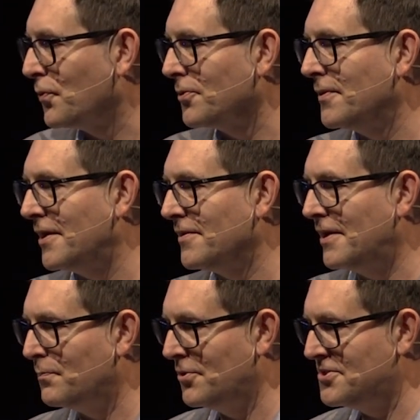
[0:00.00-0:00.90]
word
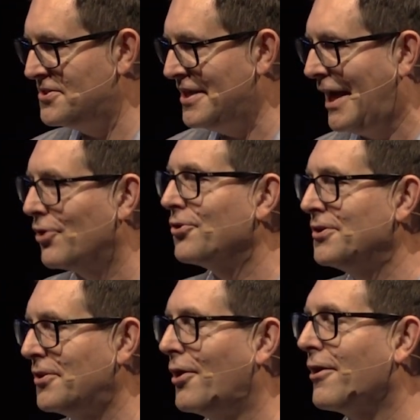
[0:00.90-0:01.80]
that puts terror
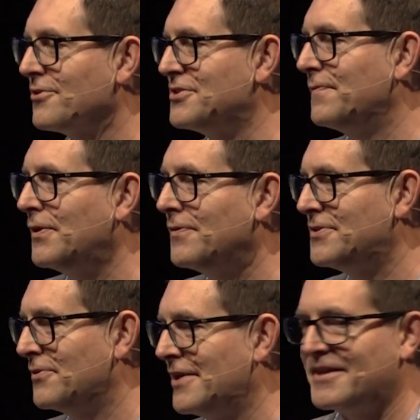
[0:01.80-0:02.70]
in the hearts of you that
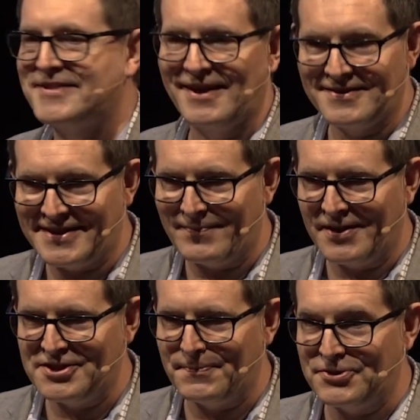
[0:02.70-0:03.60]
don't like science that
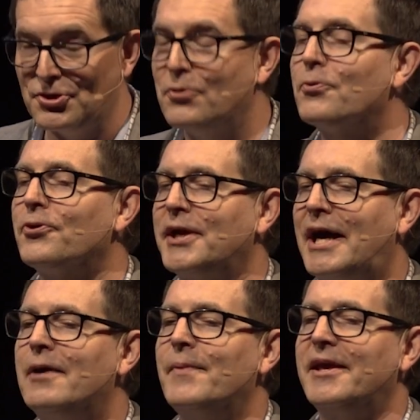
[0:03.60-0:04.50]
much, but don't worry,
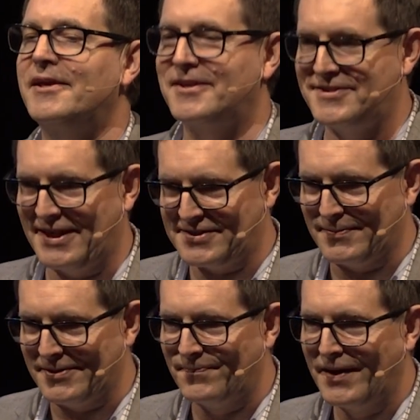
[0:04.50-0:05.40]
I'll make it
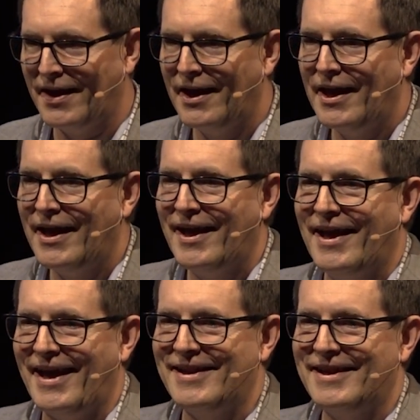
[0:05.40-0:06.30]
accessible.
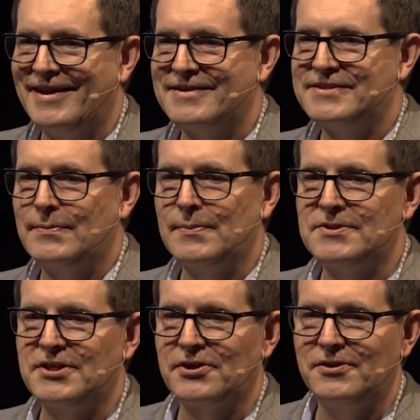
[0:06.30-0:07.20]
And some of the
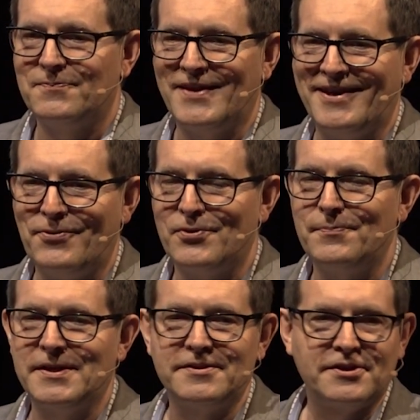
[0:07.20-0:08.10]
material will
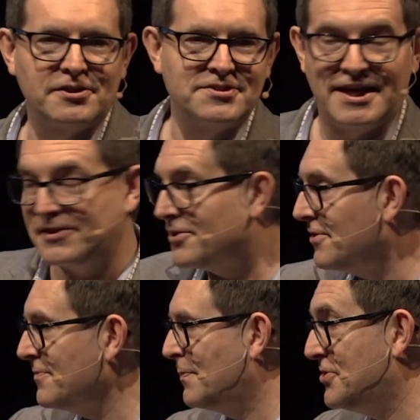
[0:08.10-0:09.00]
be a little
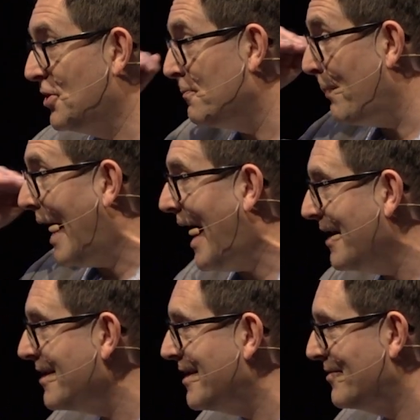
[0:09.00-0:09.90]
technical, don't
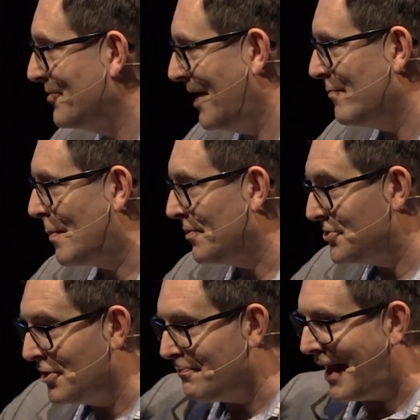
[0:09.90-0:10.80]
panic, okay? Remember,
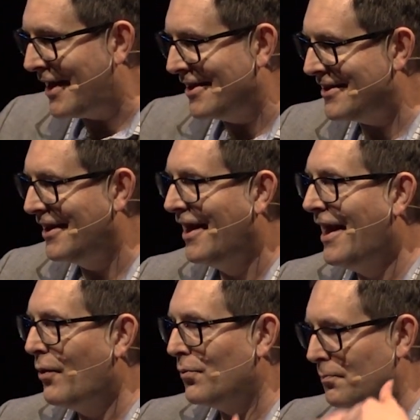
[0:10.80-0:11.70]
don't panic.
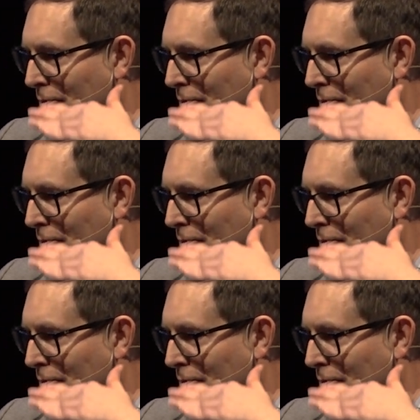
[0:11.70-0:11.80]
We'll